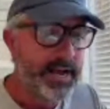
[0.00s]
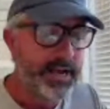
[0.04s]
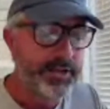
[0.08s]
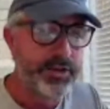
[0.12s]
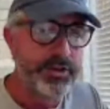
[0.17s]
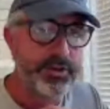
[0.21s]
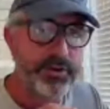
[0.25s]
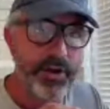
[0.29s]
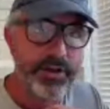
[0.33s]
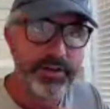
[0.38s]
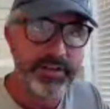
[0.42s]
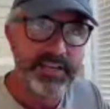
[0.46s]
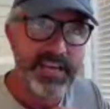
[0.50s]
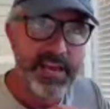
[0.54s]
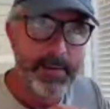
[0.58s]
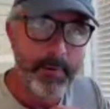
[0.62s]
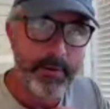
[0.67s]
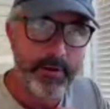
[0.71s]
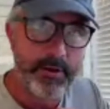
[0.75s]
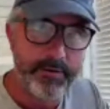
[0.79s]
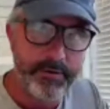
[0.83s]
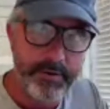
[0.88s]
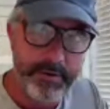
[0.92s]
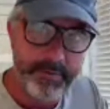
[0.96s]
and you know you can
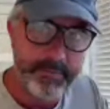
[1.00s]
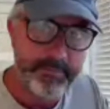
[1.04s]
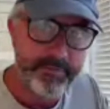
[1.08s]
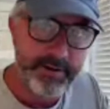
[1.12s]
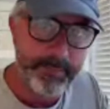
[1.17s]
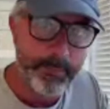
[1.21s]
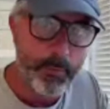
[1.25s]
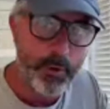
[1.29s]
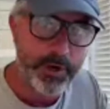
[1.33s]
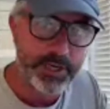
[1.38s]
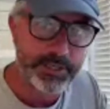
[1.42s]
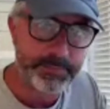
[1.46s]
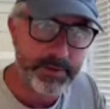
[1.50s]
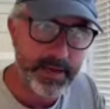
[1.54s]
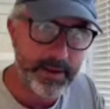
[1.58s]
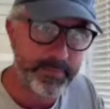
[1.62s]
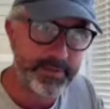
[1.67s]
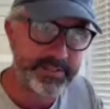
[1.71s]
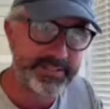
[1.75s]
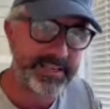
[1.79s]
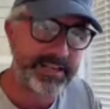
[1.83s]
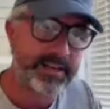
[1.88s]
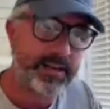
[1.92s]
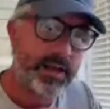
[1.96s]
keep up your remortgage
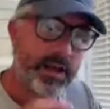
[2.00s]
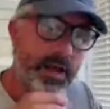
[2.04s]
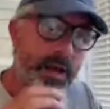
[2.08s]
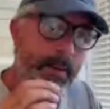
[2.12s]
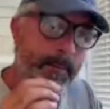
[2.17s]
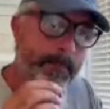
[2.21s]
payments, then